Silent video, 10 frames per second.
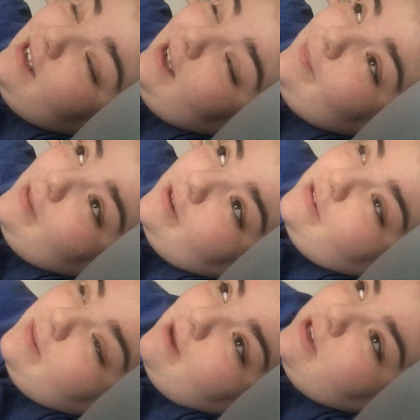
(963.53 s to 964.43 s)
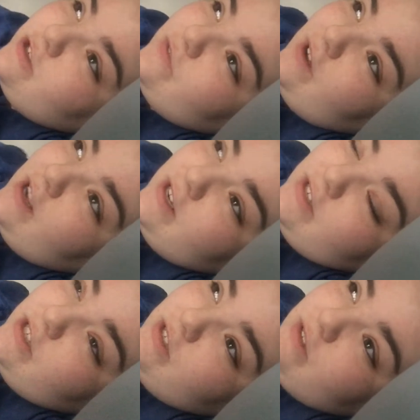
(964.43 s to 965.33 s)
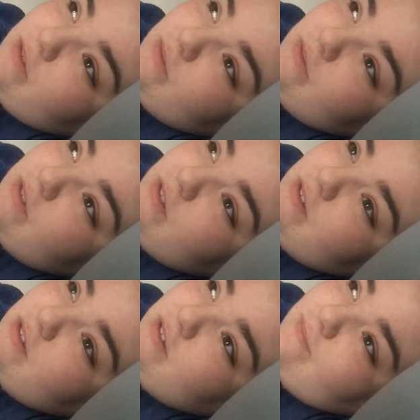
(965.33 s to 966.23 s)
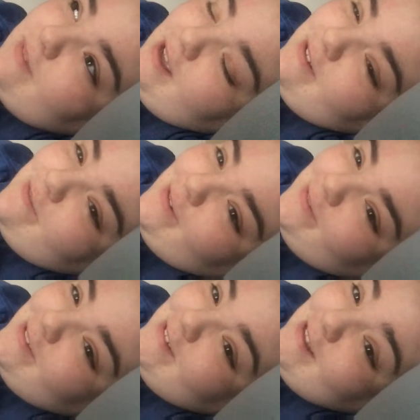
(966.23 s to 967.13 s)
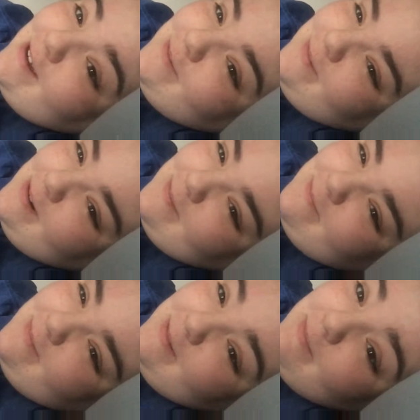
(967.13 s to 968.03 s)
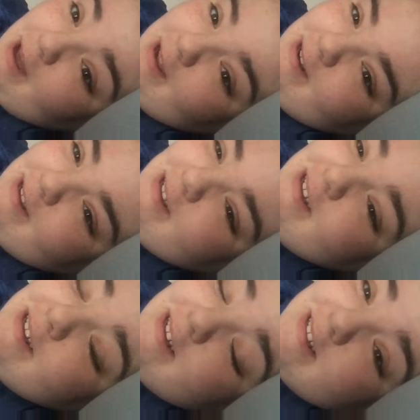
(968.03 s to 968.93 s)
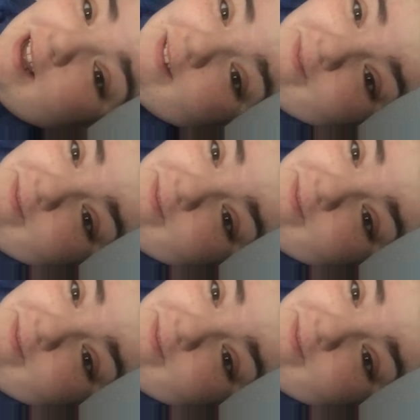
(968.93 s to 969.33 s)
am literally petrified to use my headphones now when I'm in bed because I